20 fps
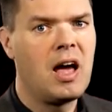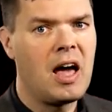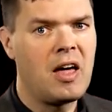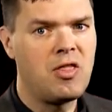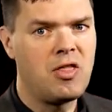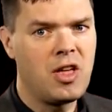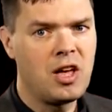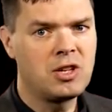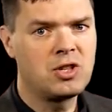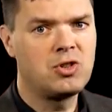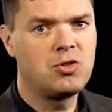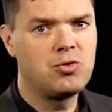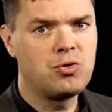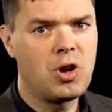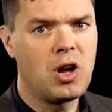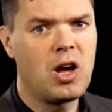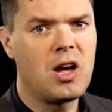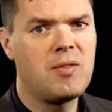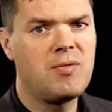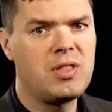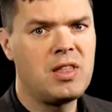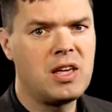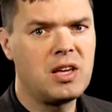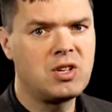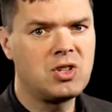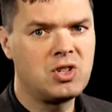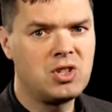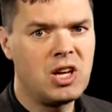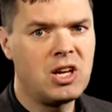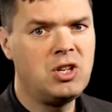and thus drive the
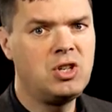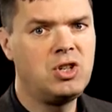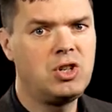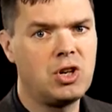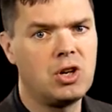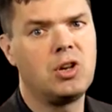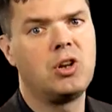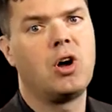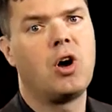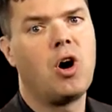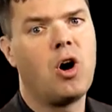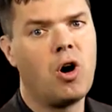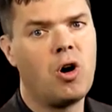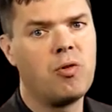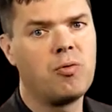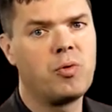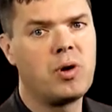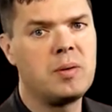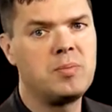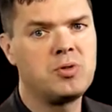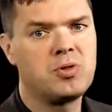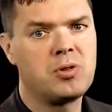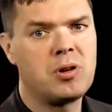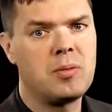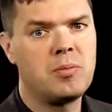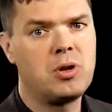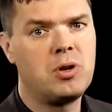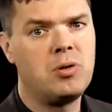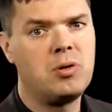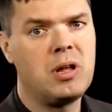extension of
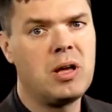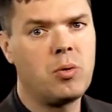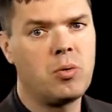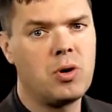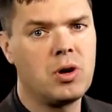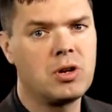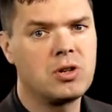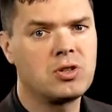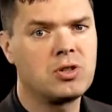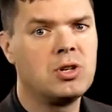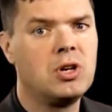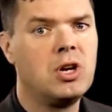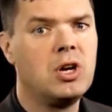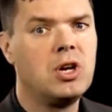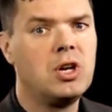WebSphere MQ networks